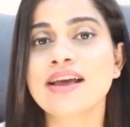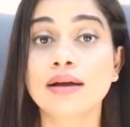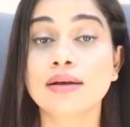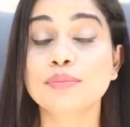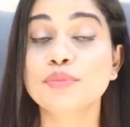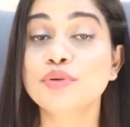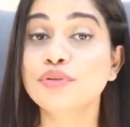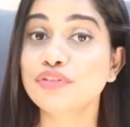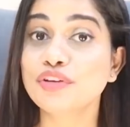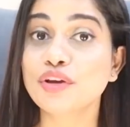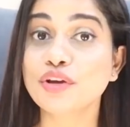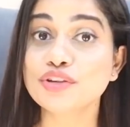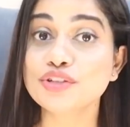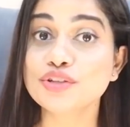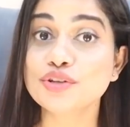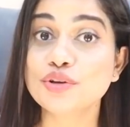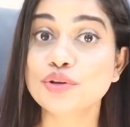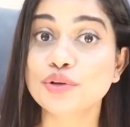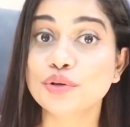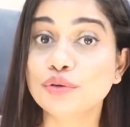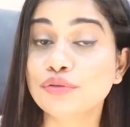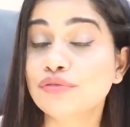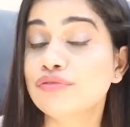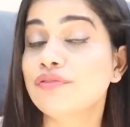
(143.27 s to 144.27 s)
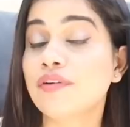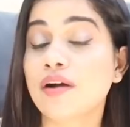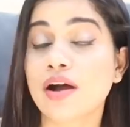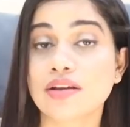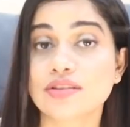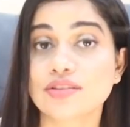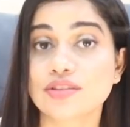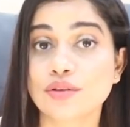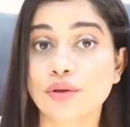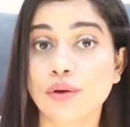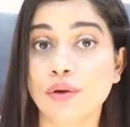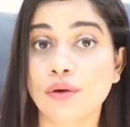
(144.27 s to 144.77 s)
Moving on to
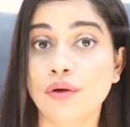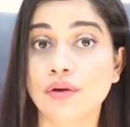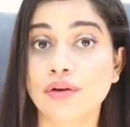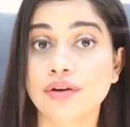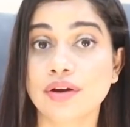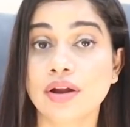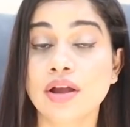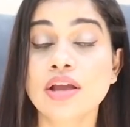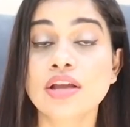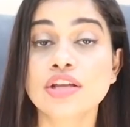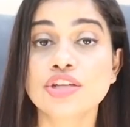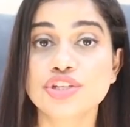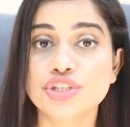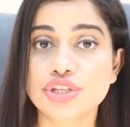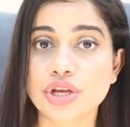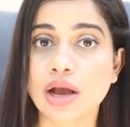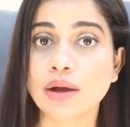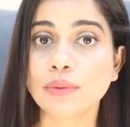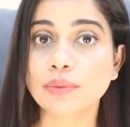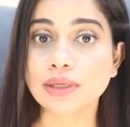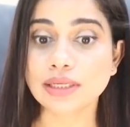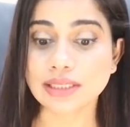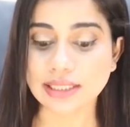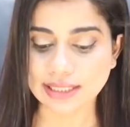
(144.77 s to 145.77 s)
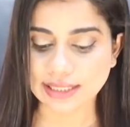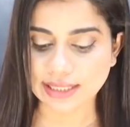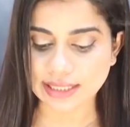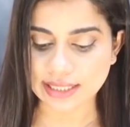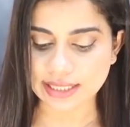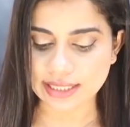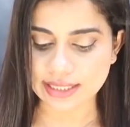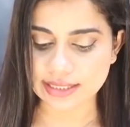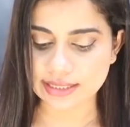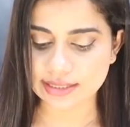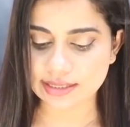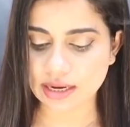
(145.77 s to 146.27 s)
loofahs or shower
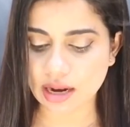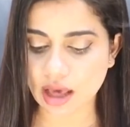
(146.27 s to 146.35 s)
lilies.